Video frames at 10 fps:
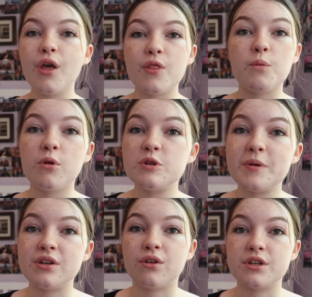that want to
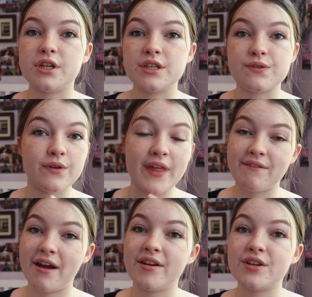be doctors for their
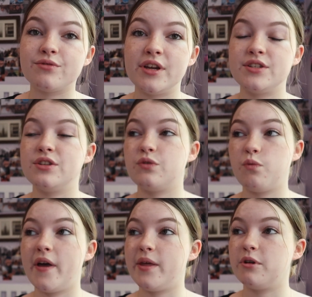various reasons of
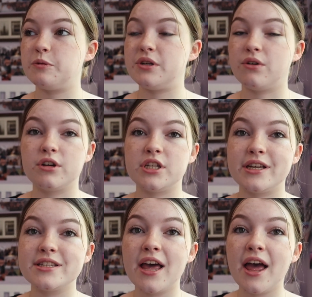why they want to be
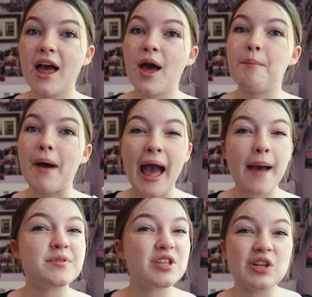doctors, but
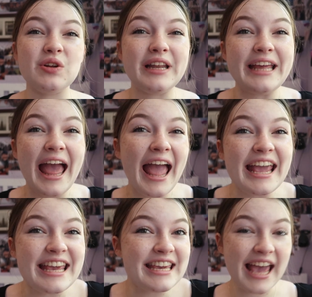absolutely
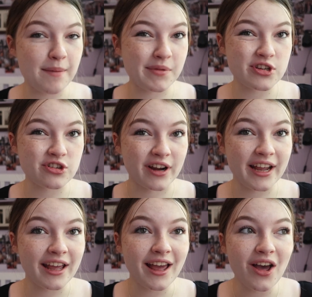hate
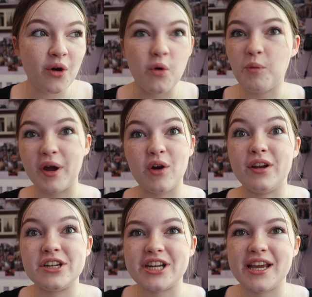chemistry or
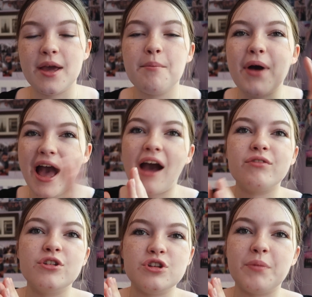biology, but have
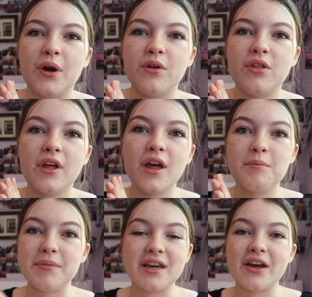to do both
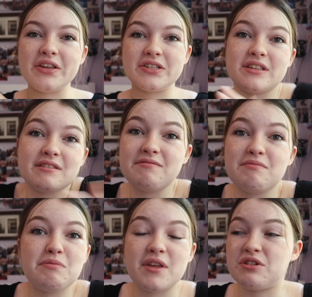because
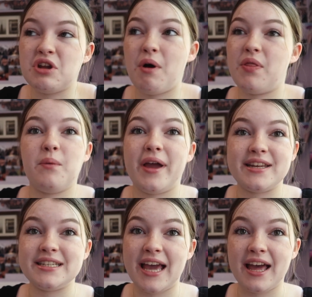there's no other way
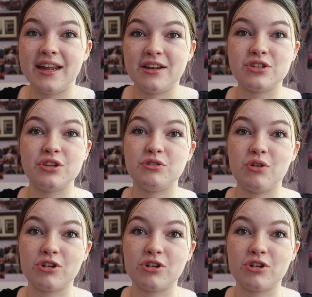to get into